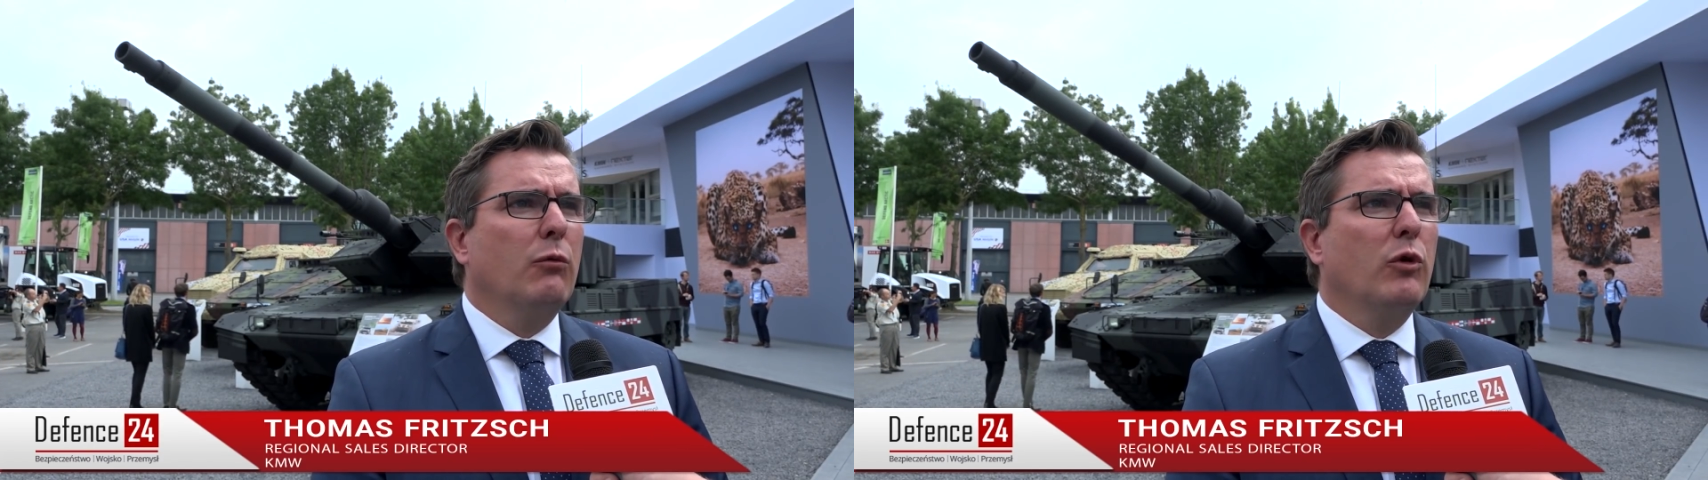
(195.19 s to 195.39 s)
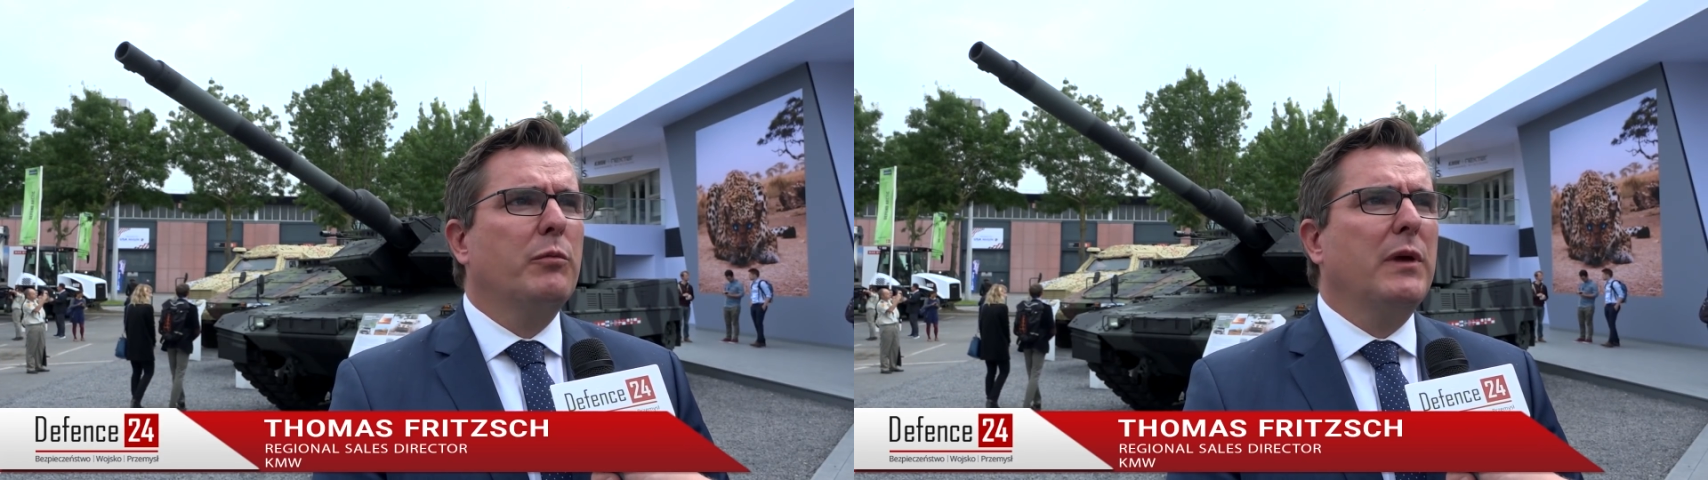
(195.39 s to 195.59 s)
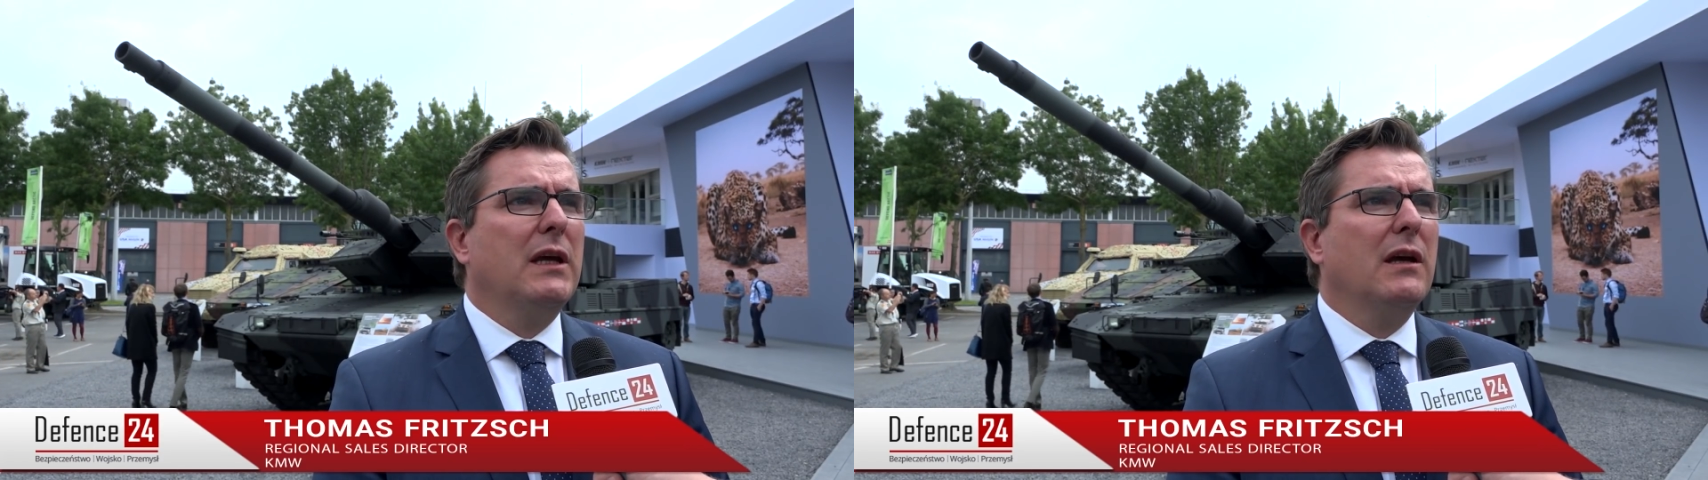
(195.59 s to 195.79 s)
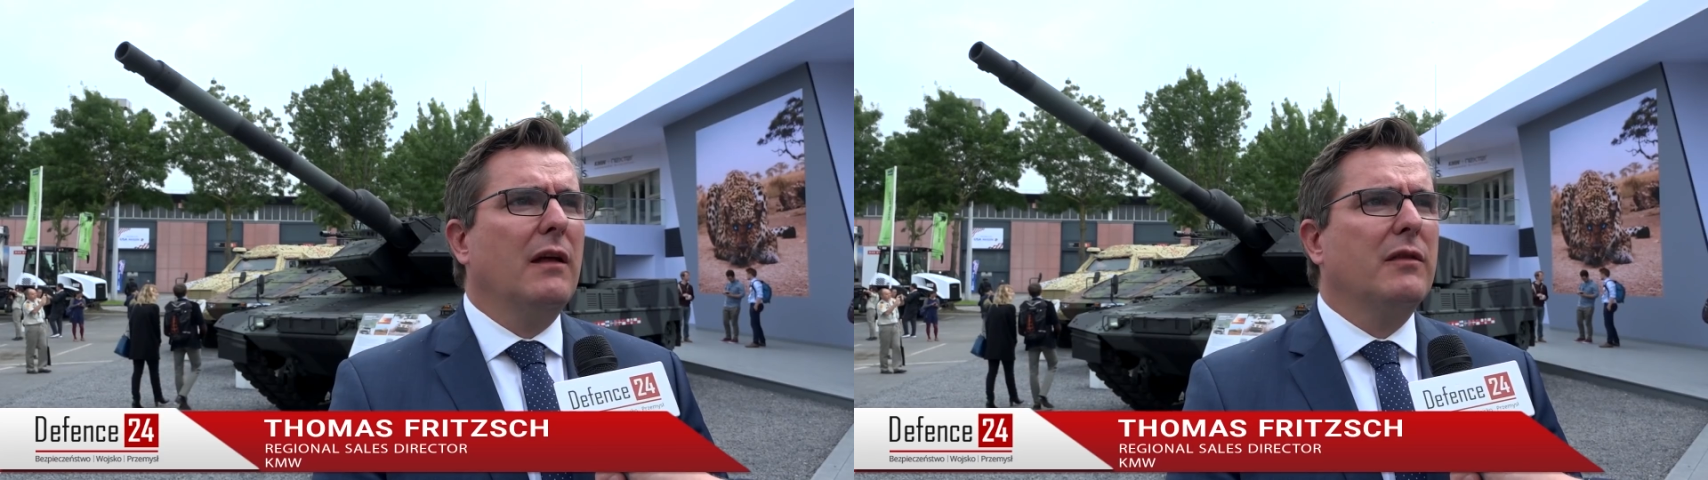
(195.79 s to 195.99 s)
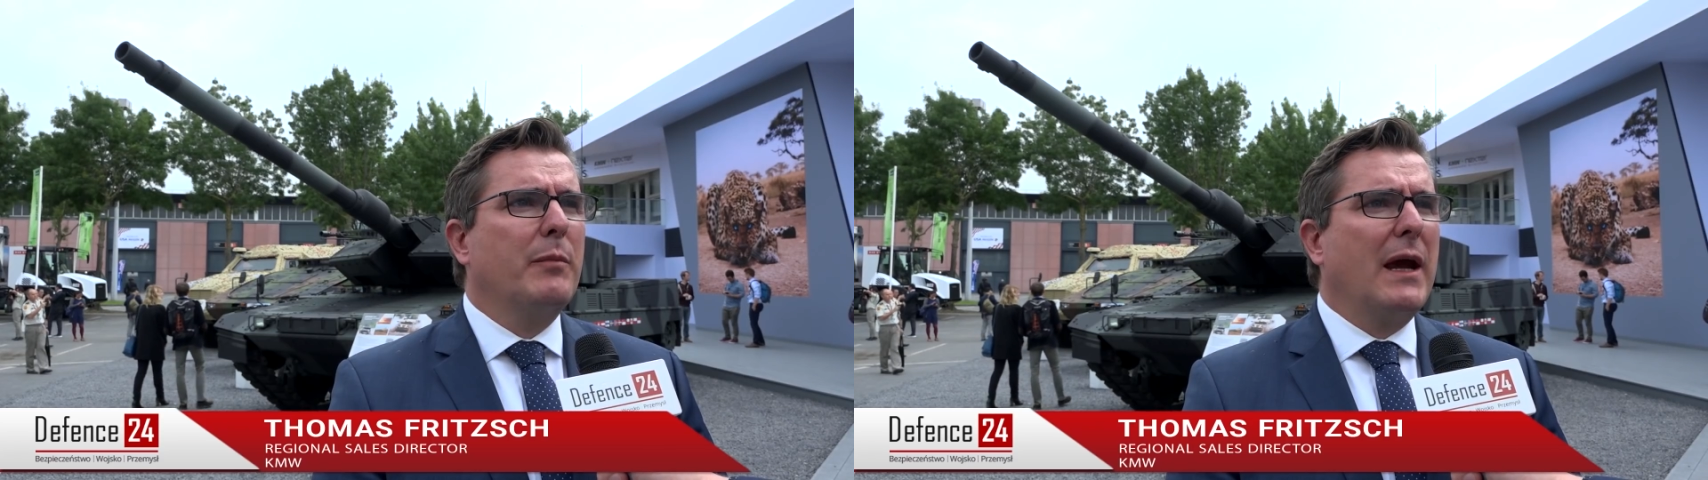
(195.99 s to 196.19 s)
would be
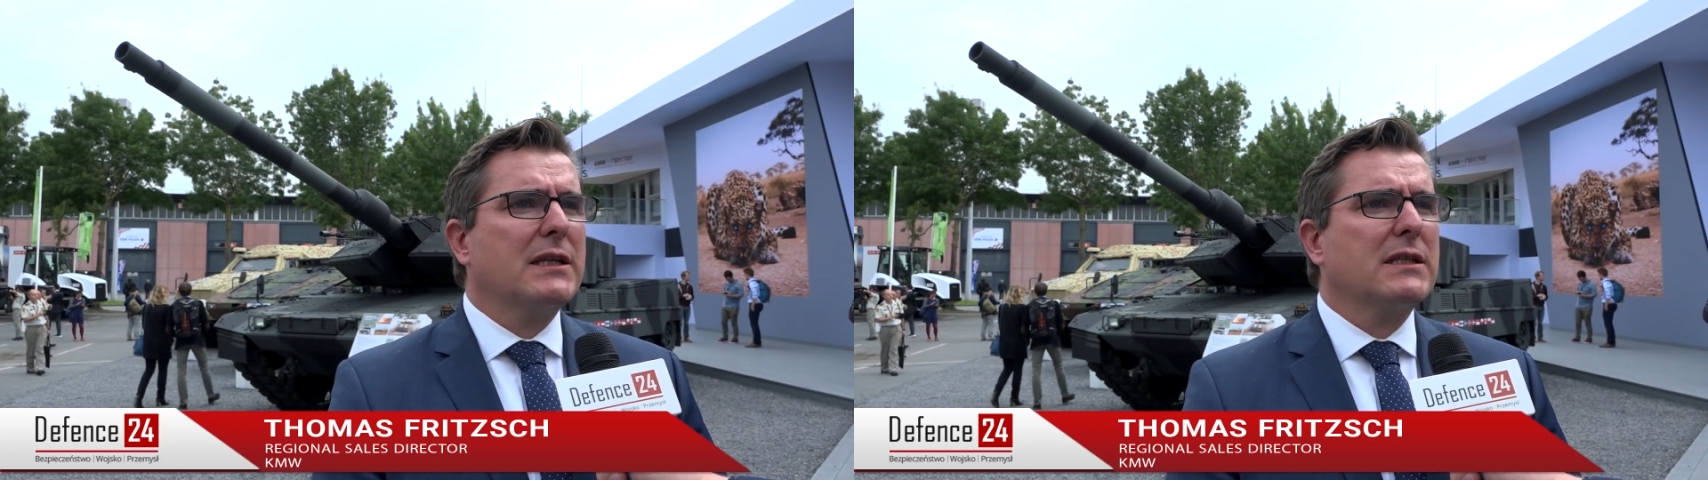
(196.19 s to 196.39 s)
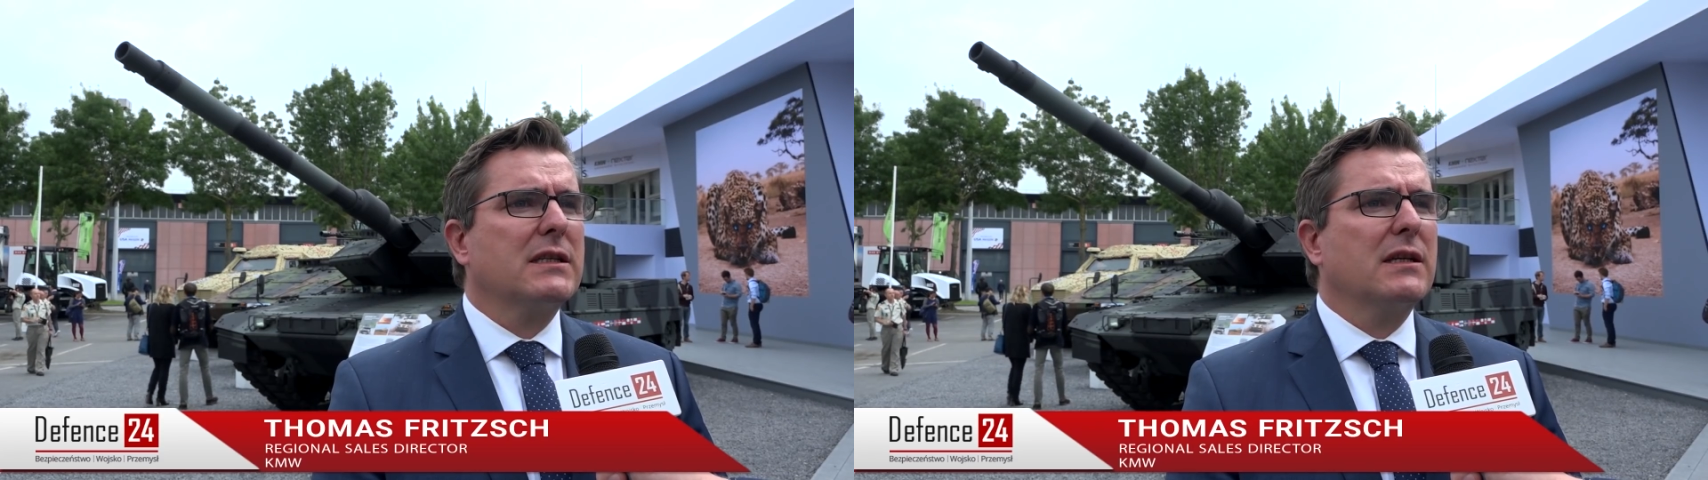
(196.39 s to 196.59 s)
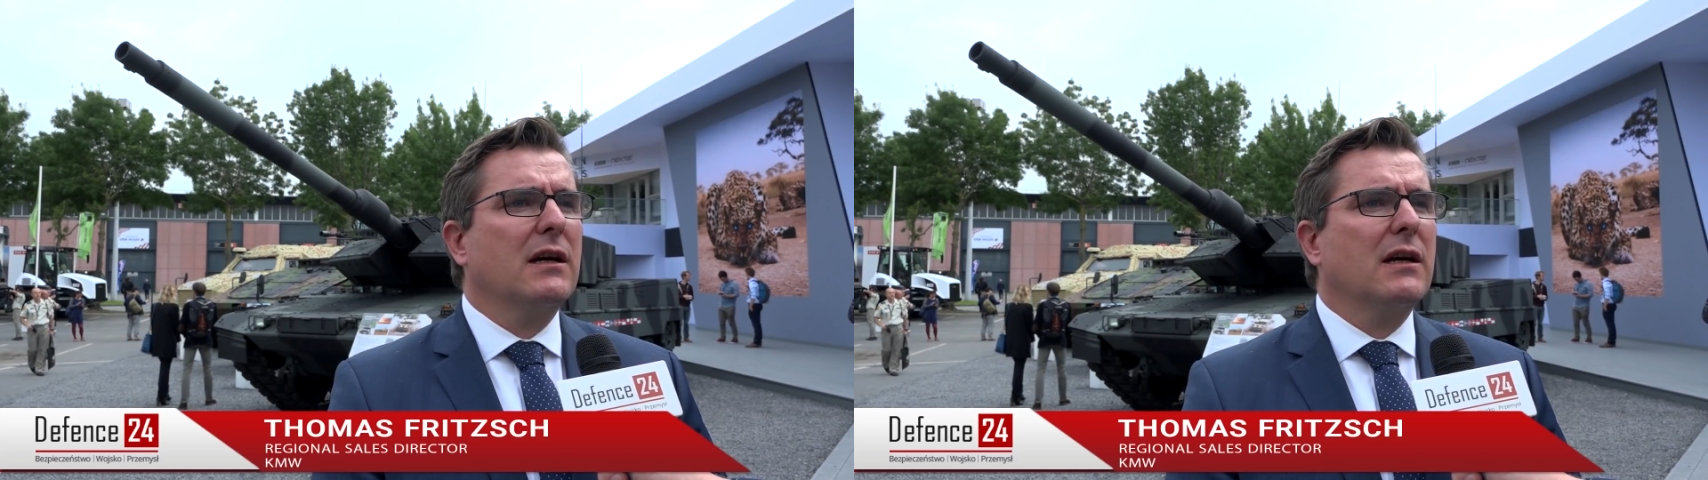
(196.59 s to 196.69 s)
the best